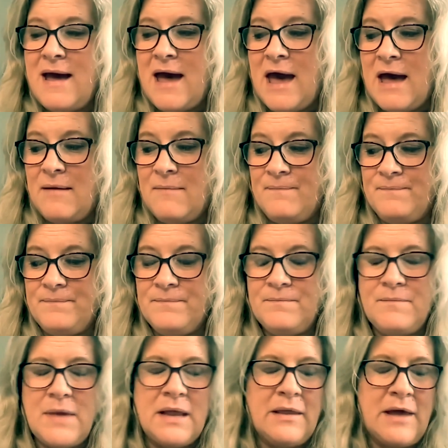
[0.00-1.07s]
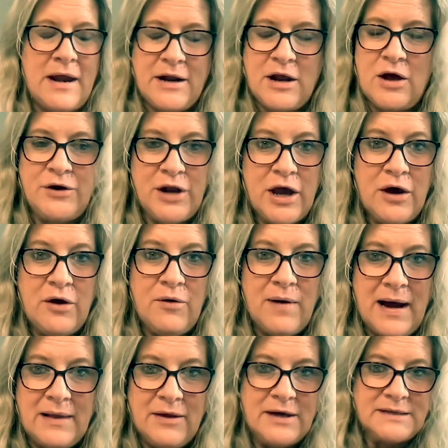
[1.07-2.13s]
A lot of y'all know
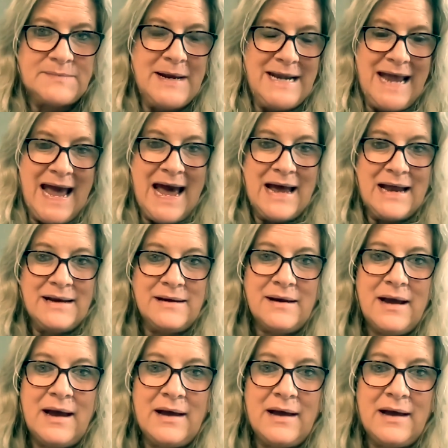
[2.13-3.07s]
I lost my dad